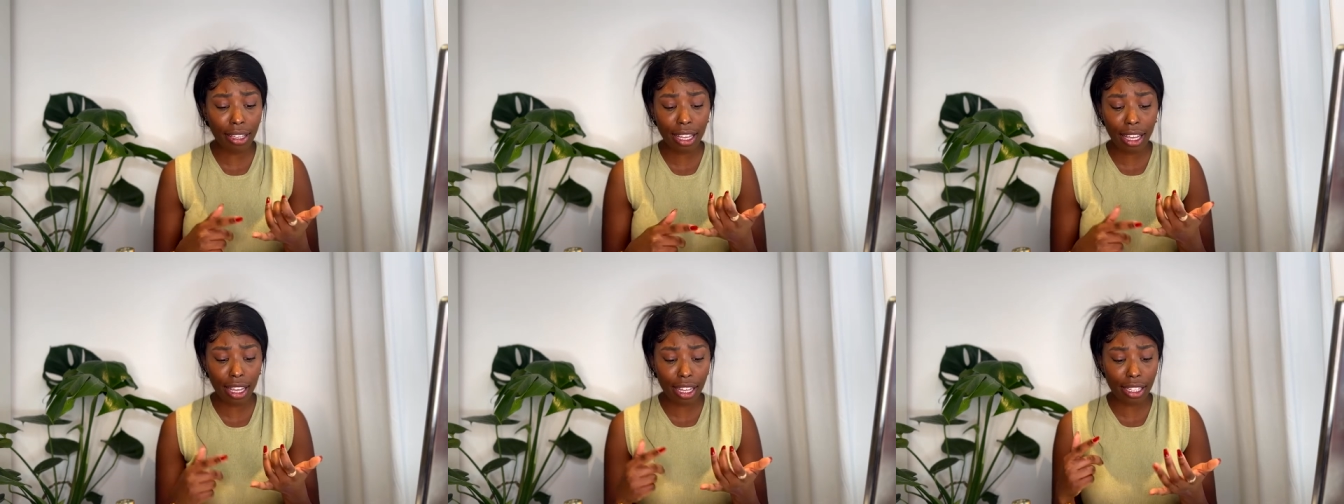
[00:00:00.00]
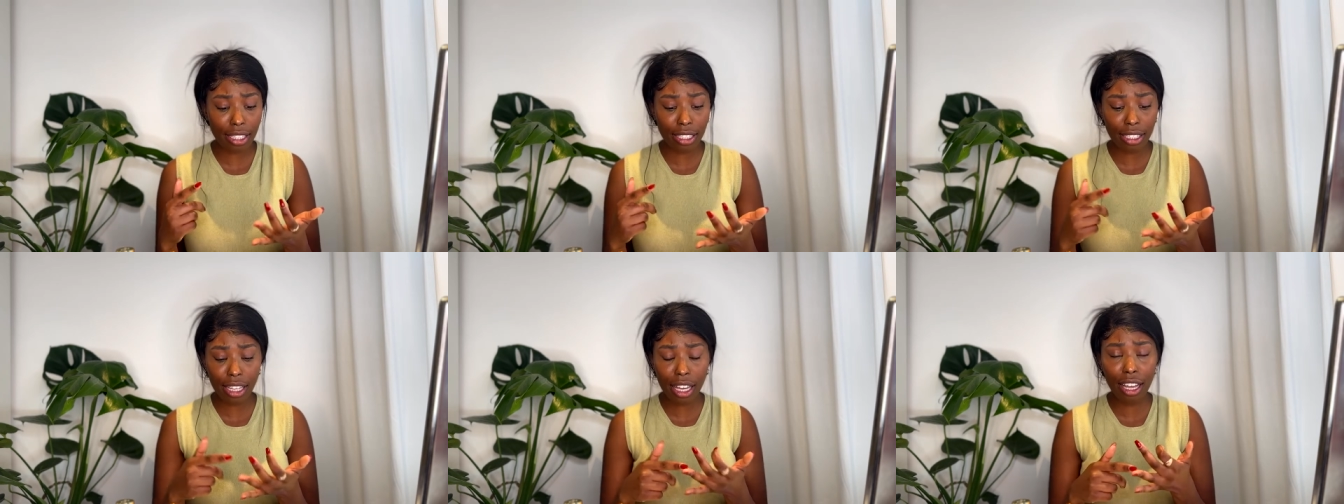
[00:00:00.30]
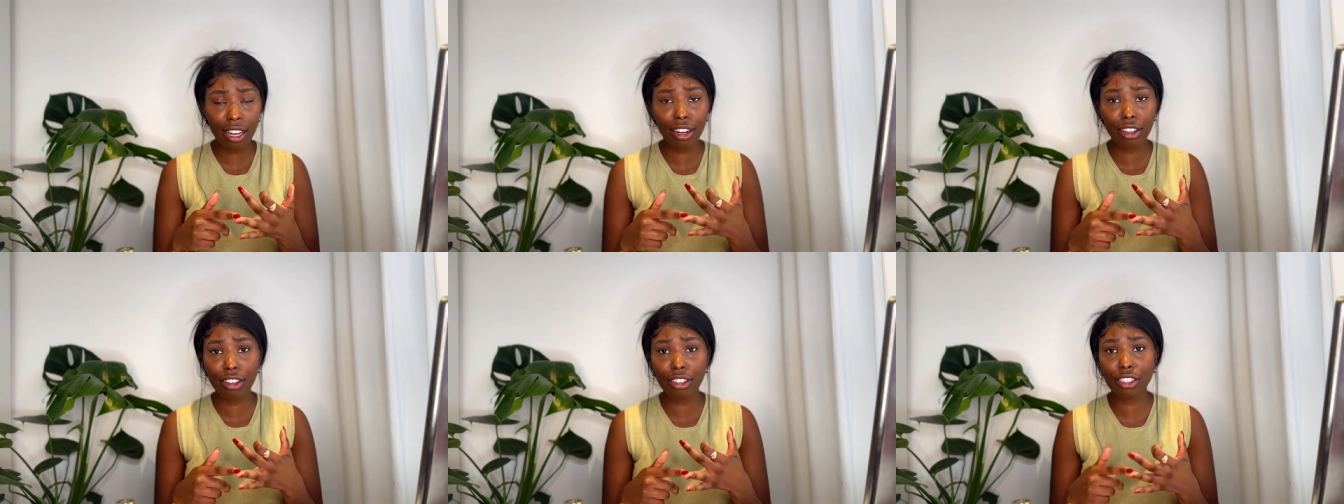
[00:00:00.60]
kids
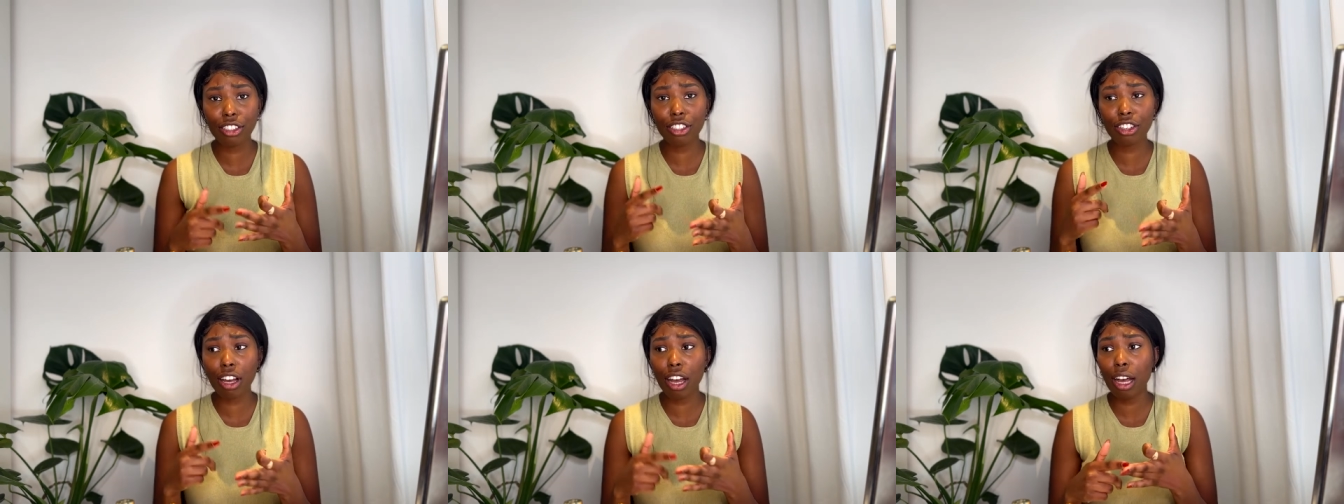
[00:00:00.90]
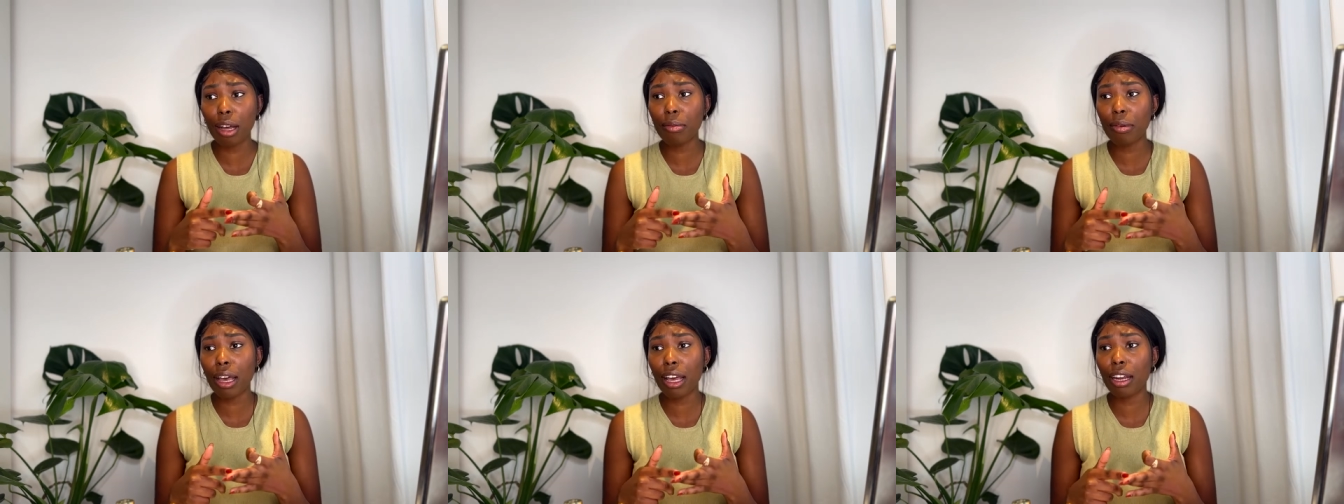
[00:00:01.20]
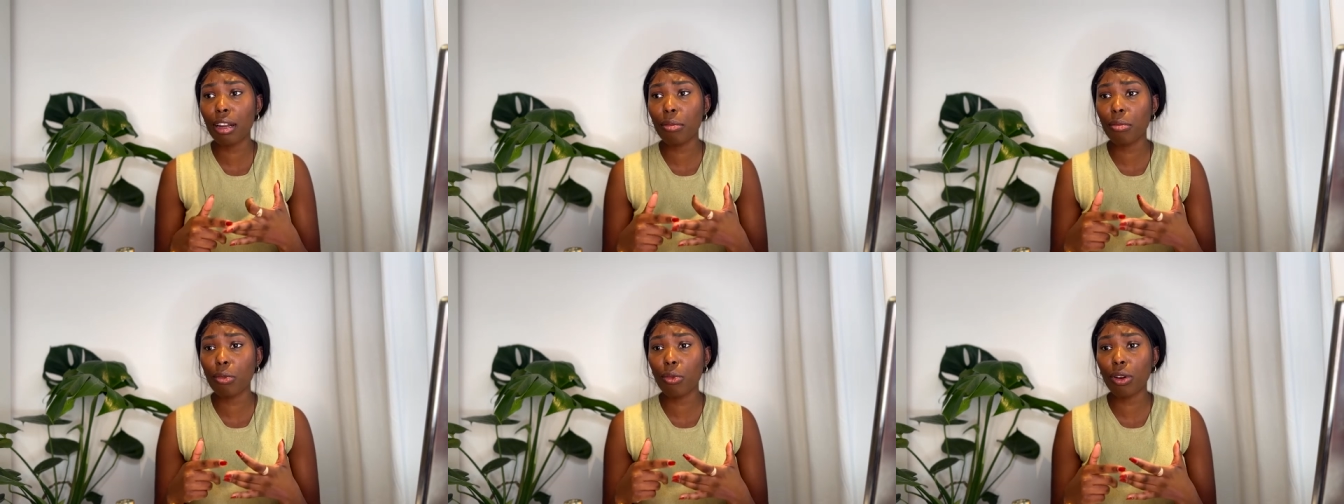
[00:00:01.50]
and a good job and
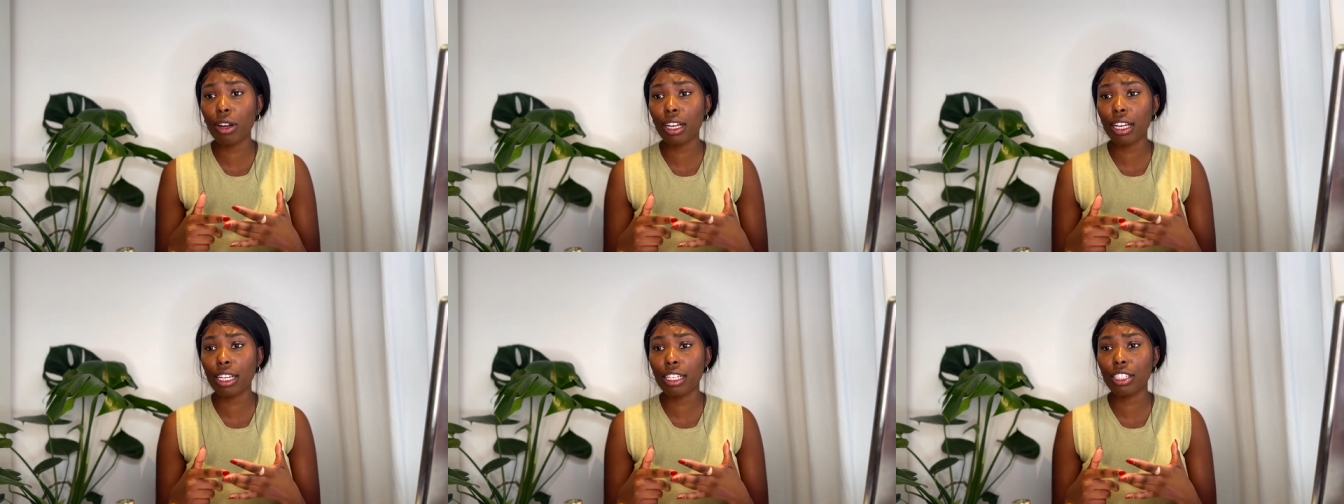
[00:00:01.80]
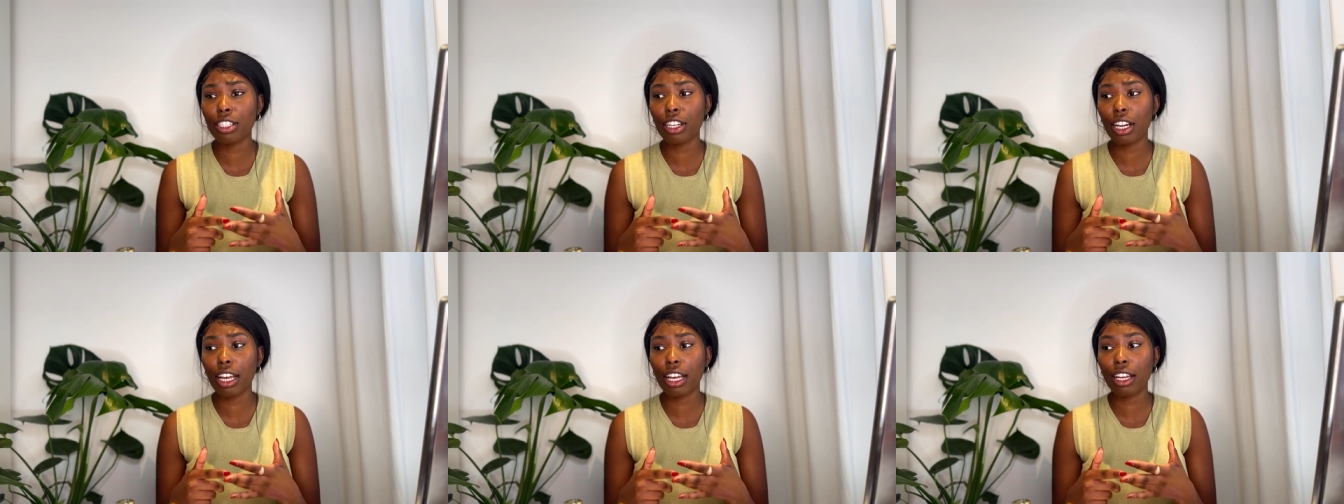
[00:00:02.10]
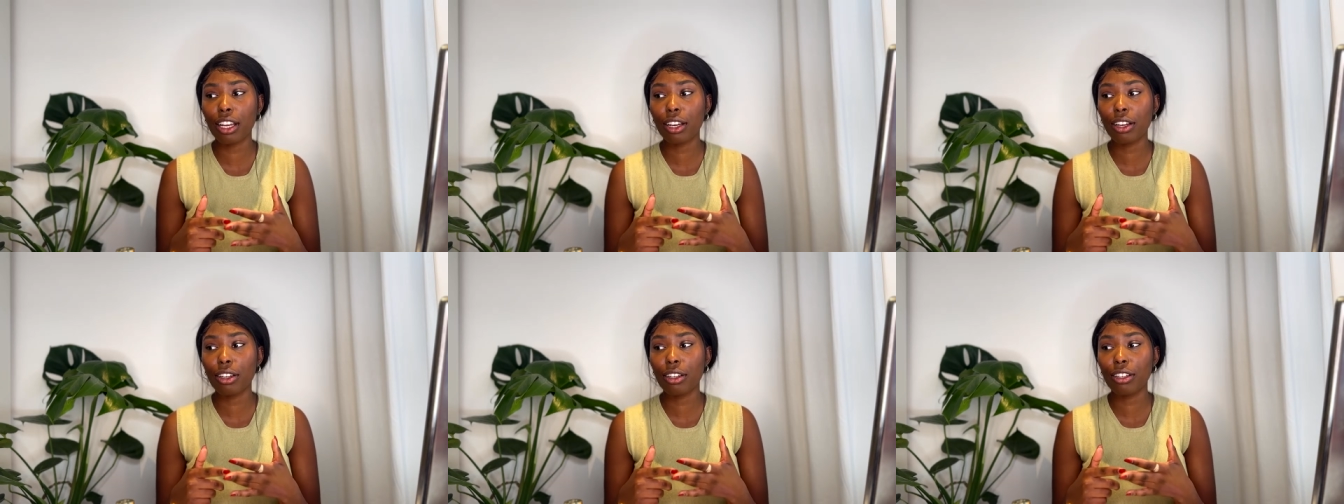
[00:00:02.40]
a mortgage,
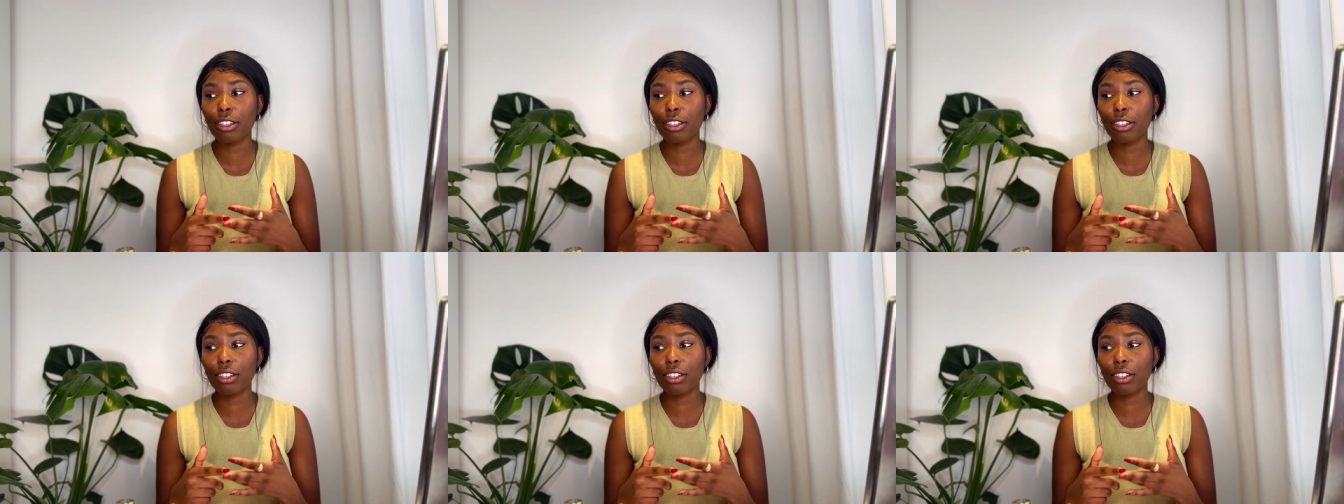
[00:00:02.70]
like